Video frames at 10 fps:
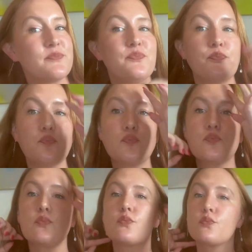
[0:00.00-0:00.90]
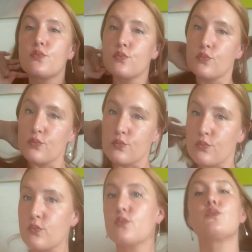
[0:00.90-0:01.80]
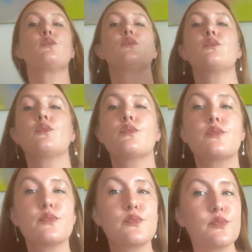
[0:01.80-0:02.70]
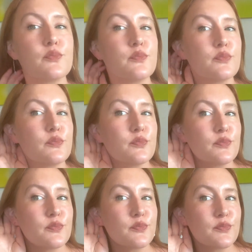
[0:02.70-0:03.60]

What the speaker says: Nothing is said.